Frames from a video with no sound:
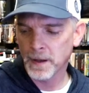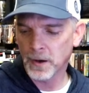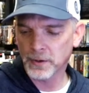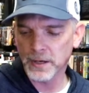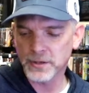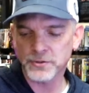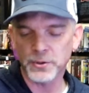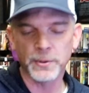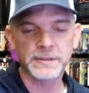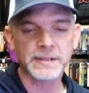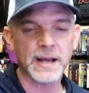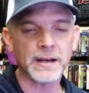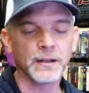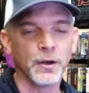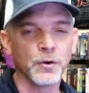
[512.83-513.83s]
Okay, so it's
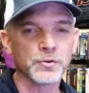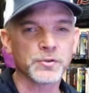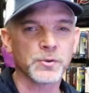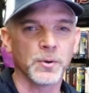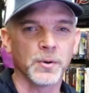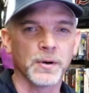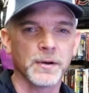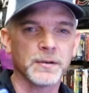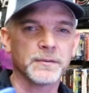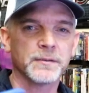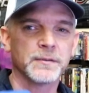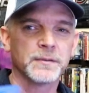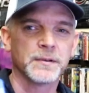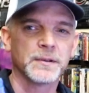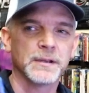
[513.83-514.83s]
got a low score,
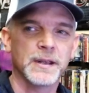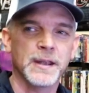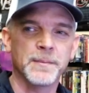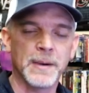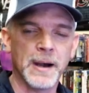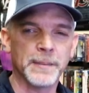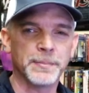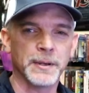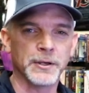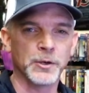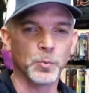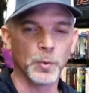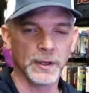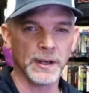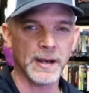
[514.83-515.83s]
in my
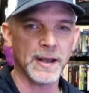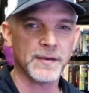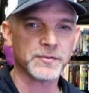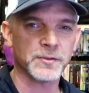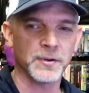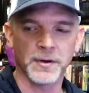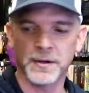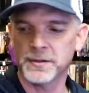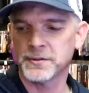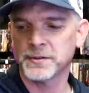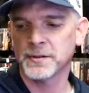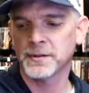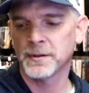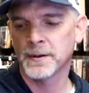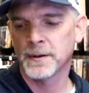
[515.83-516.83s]
opinion, one and a half
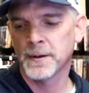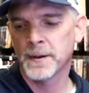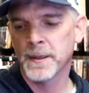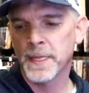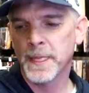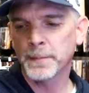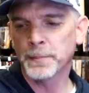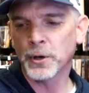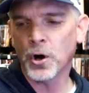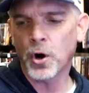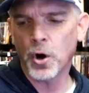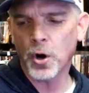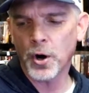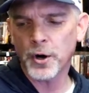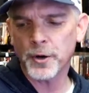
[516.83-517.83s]
stars, but a
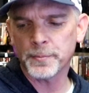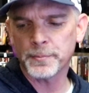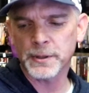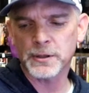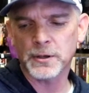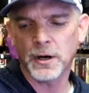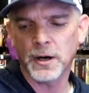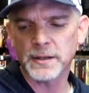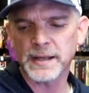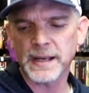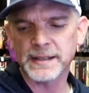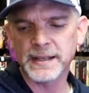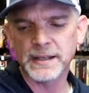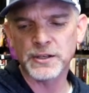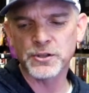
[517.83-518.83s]
heart because
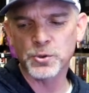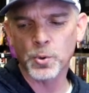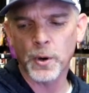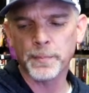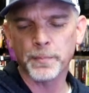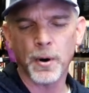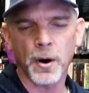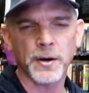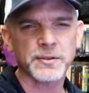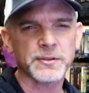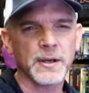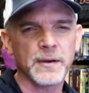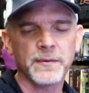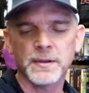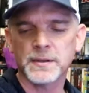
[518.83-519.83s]
I did enjoy
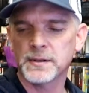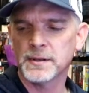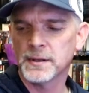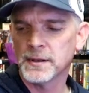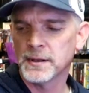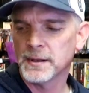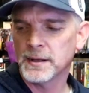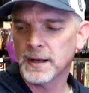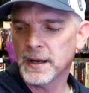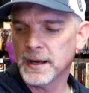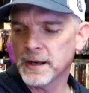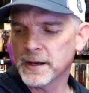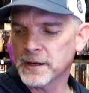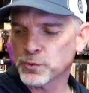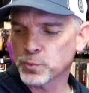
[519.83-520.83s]
parts of it,
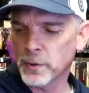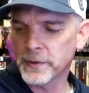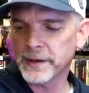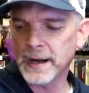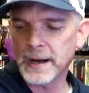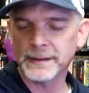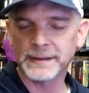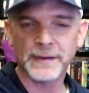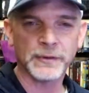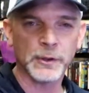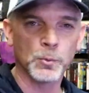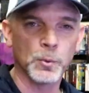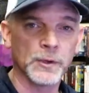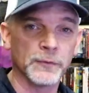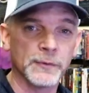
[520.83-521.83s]
and it's one that I'll
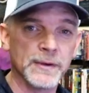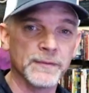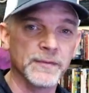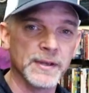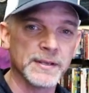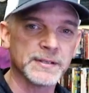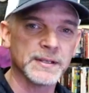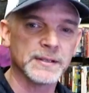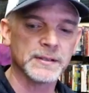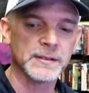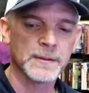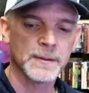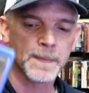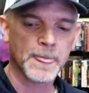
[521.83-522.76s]
definitely want to revisit.